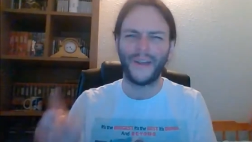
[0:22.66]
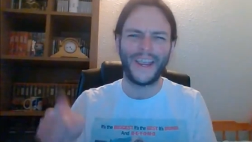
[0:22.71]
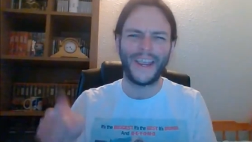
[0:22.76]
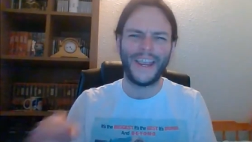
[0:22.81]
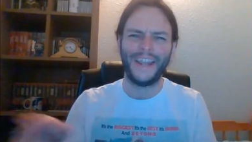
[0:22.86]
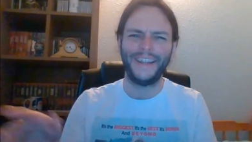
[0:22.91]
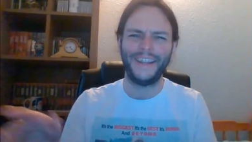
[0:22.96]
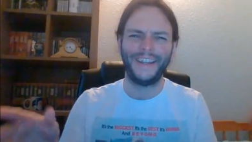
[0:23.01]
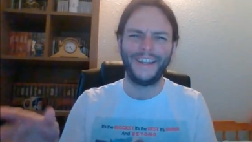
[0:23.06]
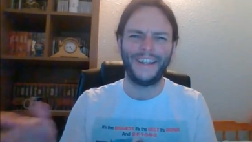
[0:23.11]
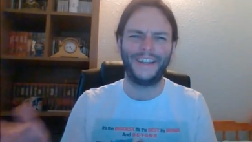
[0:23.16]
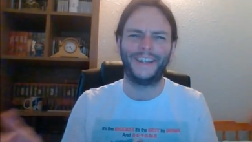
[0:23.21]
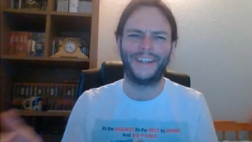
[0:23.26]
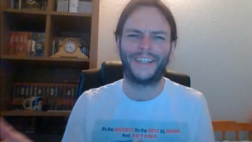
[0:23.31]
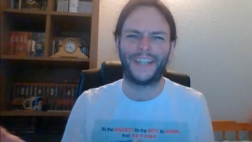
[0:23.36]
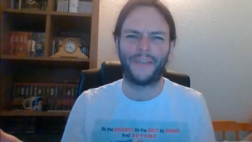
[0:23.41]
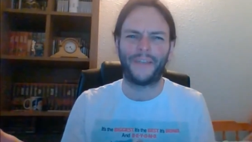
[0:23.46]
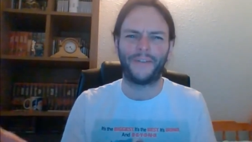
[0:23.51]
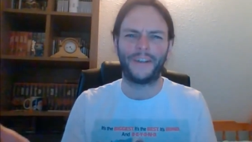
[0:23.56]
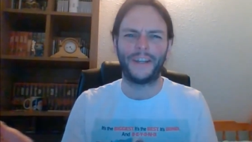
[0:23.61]
not
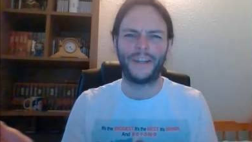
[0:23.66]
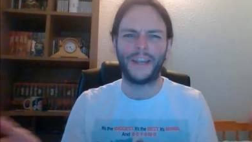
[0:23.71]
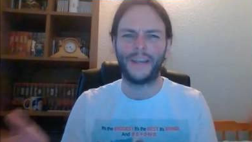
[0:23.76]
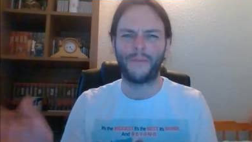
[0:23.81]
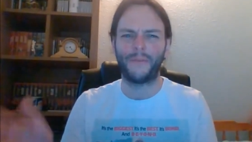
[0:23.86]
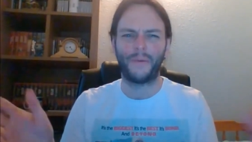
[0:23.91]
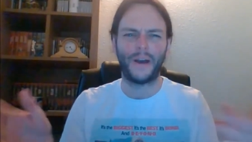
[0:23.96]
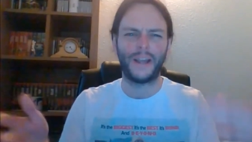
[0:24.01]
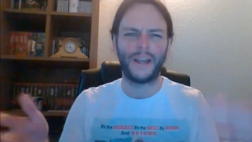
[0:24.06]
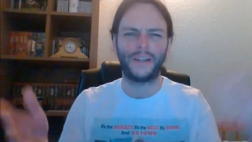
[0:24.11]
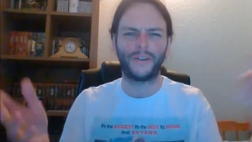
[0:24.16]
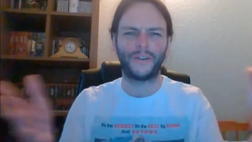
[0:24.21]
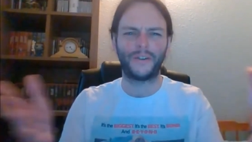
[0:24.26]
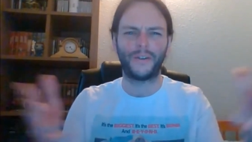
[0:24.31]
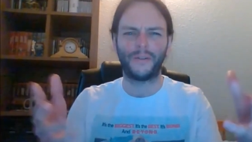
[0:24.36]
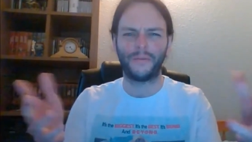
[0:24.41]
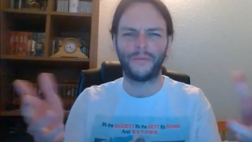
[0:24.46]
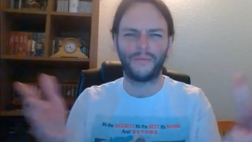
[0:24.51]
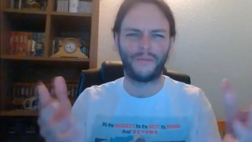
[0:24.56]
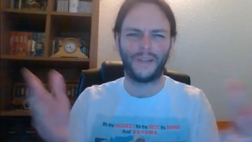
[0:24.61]
1878. Why is there
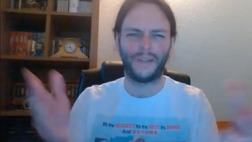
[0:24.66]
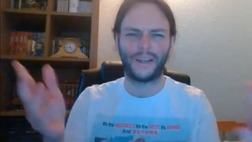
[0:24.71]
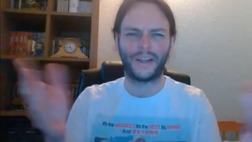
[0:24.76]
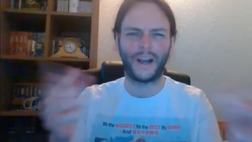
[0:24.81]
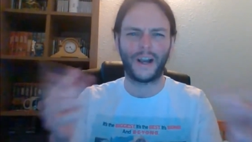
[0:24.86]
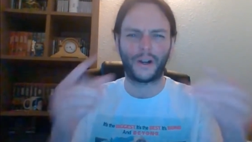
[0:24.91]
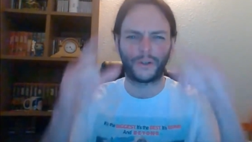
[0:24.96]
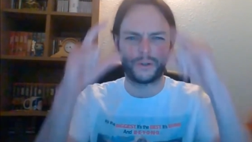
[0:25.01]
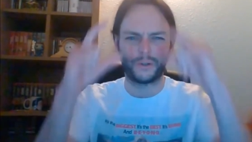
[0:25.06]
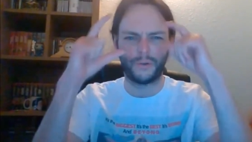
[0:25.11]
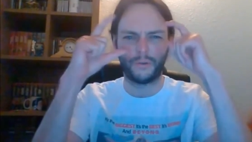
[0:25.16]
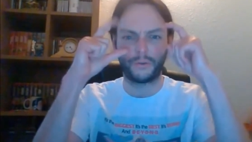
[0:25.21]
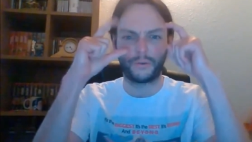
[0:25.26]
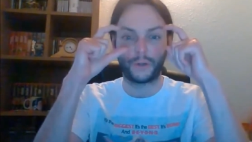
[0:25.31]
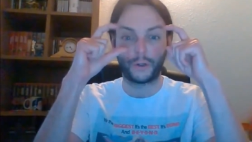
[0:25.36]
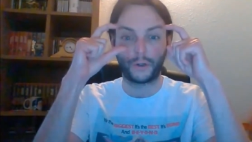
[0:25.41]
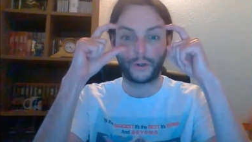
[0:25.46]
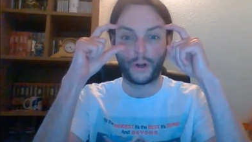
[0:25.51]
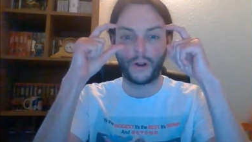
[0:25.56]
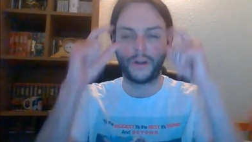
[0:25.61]
not like actual?
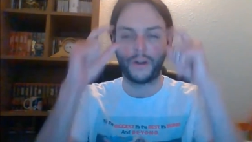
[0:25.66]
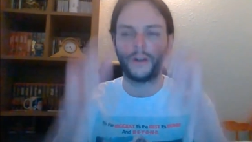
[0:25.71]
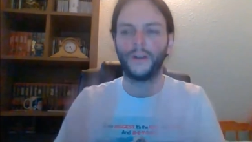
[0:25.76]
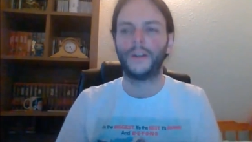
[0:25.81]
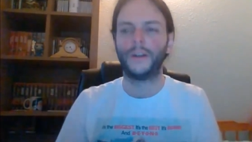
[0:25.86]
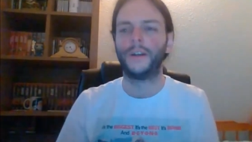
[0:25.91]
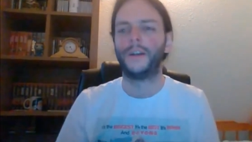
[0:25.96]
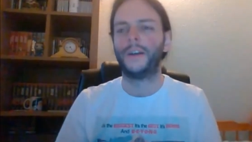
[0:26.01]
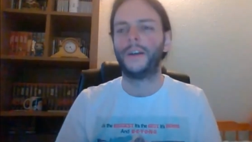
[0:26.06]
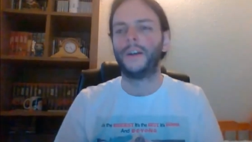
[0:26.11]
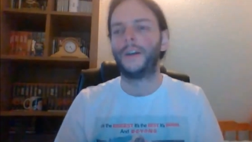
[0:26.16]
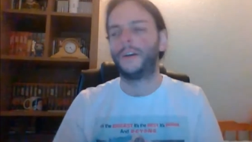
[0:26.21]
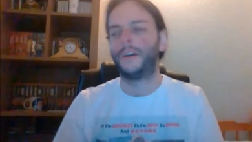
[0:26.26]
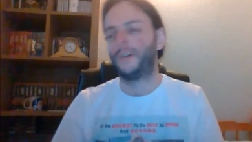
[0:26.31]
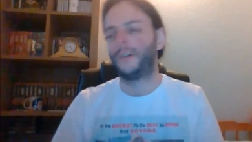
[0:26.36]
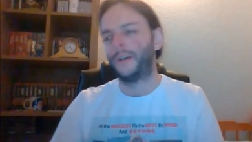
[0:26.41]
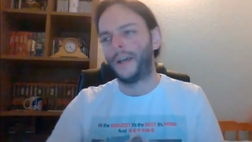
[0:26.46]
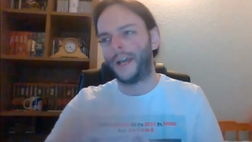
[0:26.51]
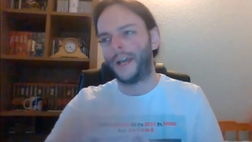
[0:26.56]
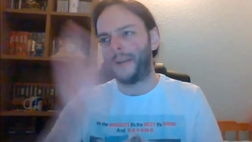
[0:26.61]

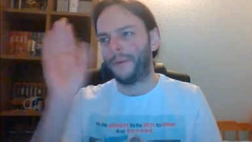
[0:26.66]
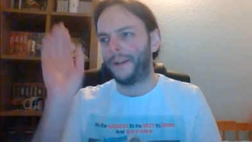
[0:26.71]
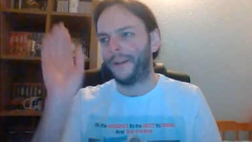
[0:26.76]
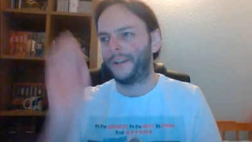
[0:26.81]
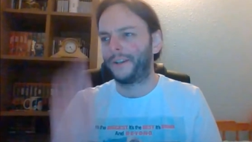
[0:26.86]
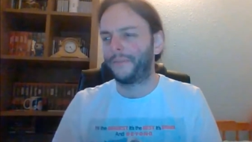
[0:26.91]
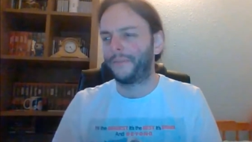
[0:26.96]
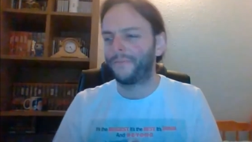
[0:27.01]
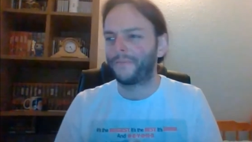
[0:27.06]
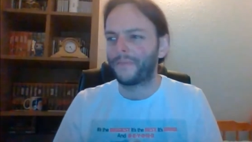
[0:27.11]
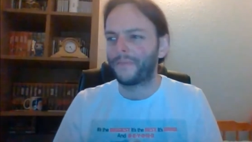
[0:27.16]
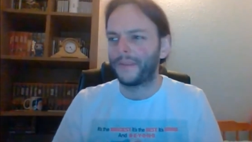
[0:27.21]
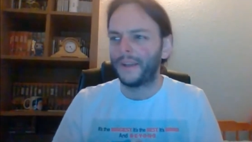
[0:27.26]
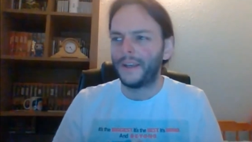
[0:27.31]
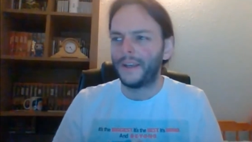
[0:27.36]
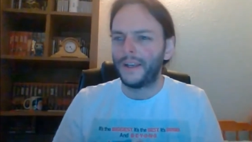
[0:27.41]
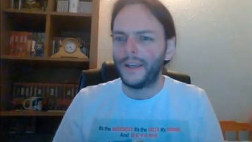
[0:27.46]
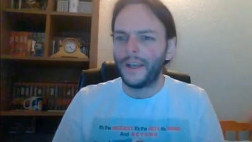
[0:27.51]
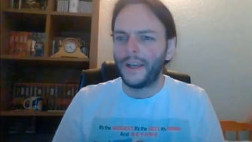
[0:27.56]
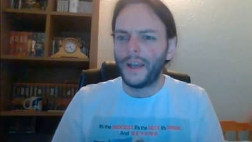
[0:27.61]
Anyways,
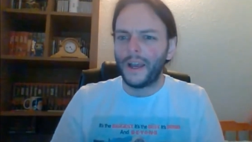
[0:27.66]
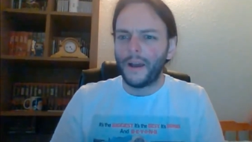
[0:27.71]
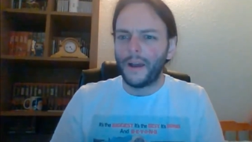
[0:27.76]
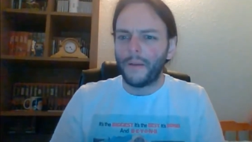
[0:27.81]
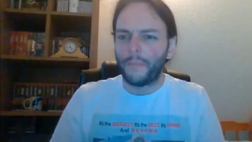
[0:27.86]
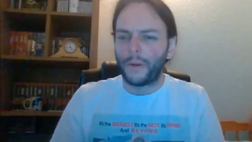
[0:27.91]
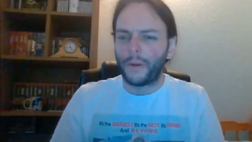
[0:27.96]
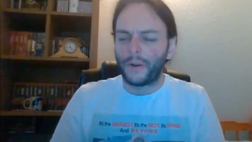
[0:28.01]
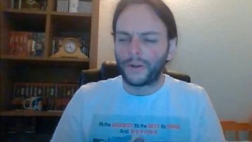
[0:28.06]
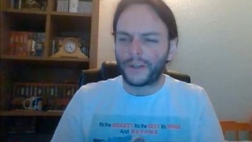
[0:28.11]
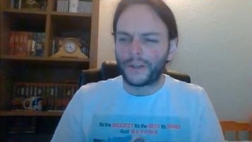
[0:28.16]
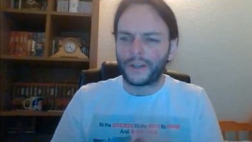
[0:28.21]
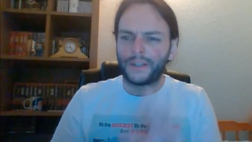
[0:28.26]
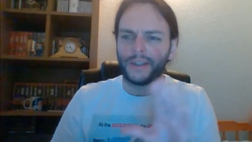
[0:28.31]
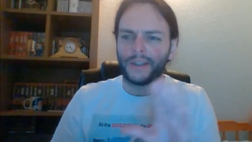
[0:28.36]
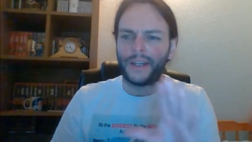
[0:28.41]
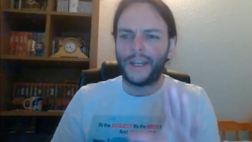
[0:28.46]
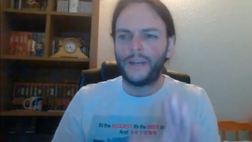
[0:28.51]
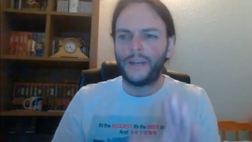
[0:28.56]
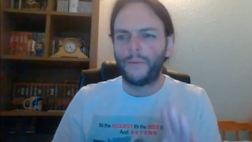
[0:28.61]
but there's a
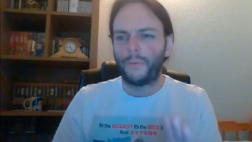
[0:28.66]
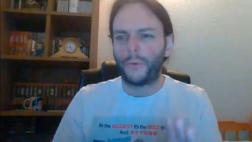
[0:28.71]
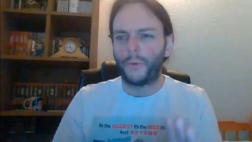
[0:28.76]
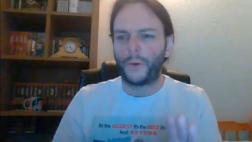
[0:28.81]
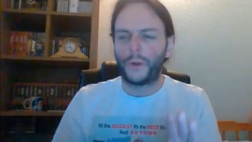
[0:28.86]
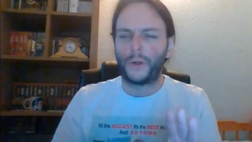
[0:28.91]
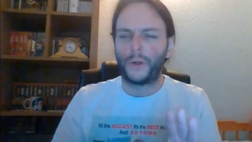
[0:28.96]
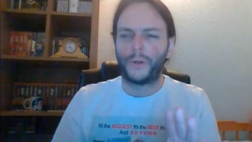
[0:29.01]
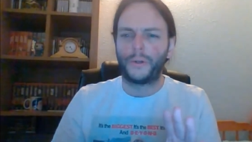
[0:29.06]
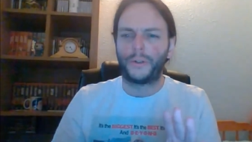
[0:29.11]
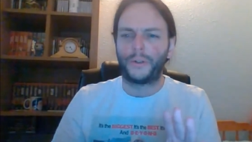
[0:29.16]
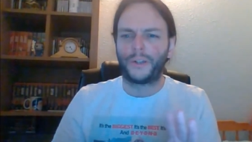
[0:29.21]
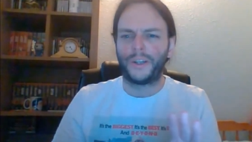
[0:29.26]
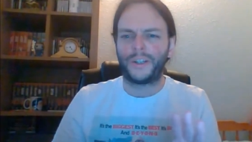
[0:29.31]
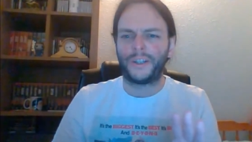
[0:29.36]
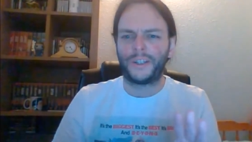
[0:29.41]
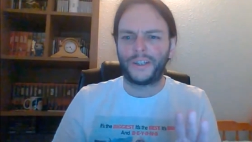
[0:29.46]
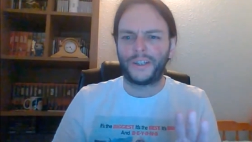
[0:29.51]
scene where she